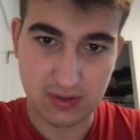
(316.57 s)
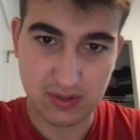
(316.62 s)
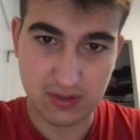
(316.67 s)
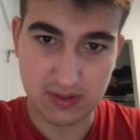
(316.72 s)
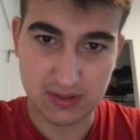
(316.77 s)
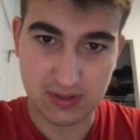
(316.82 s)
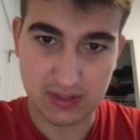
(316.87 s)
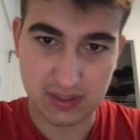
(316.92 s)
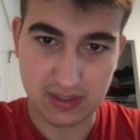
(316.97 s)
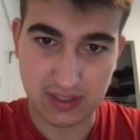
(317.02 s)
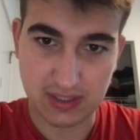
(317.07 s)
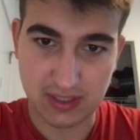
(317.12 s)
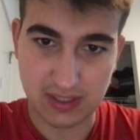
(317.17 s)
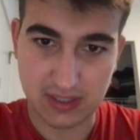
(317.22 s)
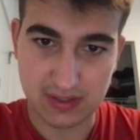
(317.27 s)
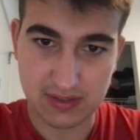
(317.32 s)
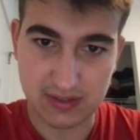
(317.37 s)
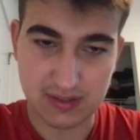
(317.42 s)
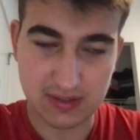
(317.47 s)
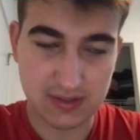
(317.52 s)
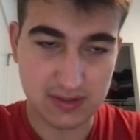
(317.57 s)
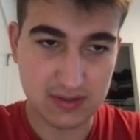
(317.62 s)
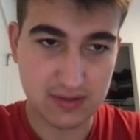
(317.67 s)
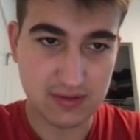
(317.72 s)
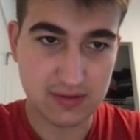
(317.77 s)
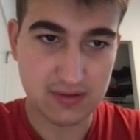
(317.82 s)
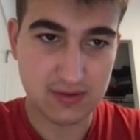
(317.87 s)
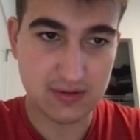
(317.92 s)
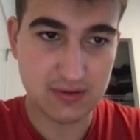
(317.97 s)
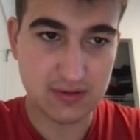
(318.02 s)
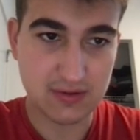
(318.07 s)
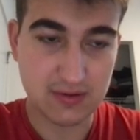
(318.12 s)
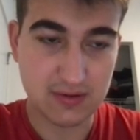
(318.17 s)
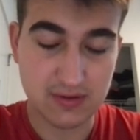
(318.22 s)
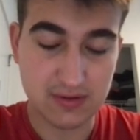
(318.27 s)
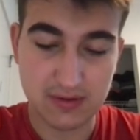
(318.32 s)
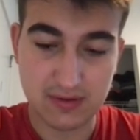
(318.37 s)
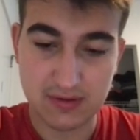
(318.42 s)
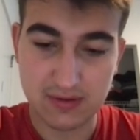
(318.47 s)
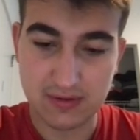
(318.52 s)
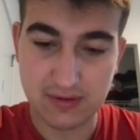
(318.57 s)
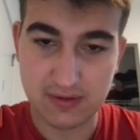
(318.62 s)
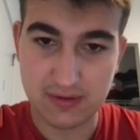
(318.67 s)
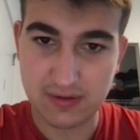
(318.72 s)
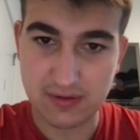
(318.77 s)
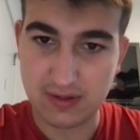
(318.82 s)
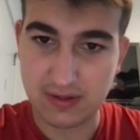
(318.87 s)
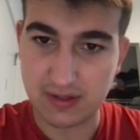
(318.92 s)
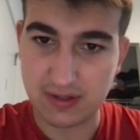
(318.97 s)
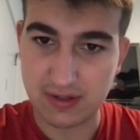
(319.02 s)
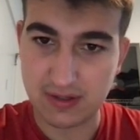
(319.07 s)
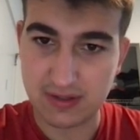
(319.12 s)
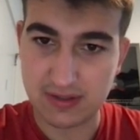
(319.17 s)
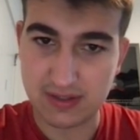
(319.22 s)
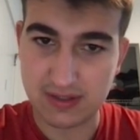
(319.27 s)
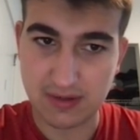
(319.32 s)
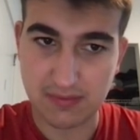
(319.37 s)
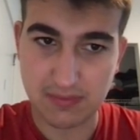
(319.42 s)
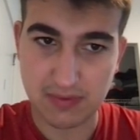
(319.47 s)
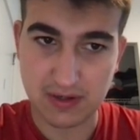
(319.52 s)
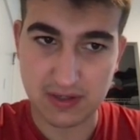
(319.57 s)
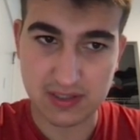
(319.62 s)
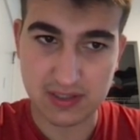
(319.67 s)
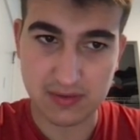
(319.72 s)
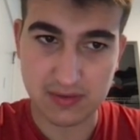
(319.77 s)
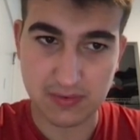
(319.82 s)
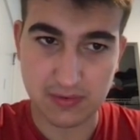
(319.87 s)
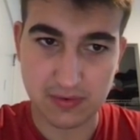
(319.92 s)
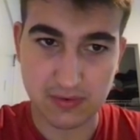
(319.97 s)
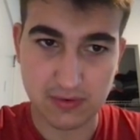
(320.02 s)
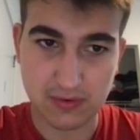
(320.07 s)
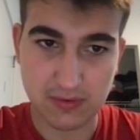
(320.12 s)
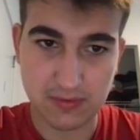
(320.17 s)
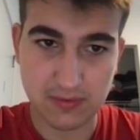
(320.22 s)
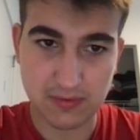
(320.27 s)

indicates it is a possible,